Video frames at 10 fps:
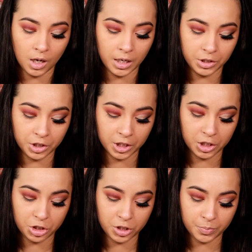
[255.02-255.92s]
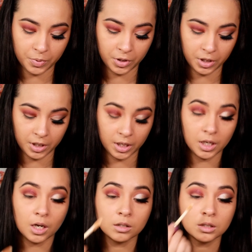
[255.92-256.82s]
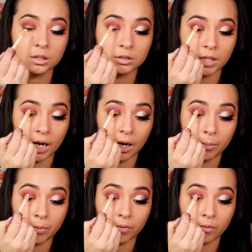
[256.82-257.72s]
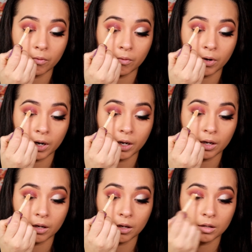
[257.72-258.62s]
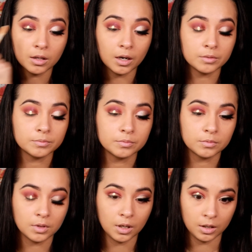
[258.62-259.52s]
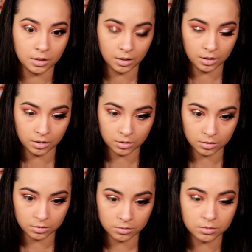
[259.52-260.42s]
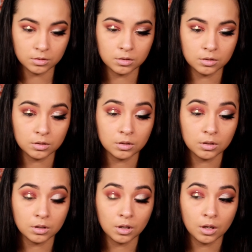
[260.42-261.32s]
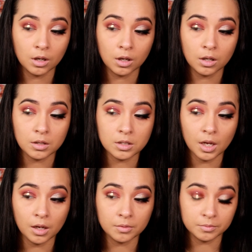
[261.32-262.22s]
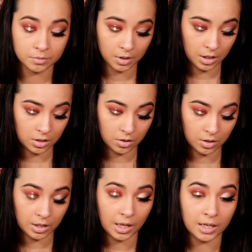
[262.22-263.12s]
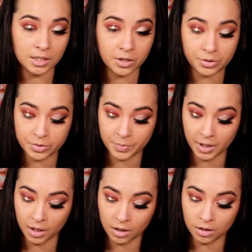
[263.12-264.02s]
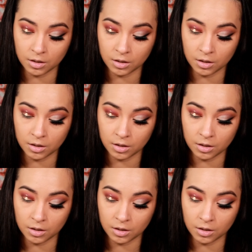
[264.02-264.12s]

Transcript: and you're gonna just put a little dab right there, and then you see? And so then that tells me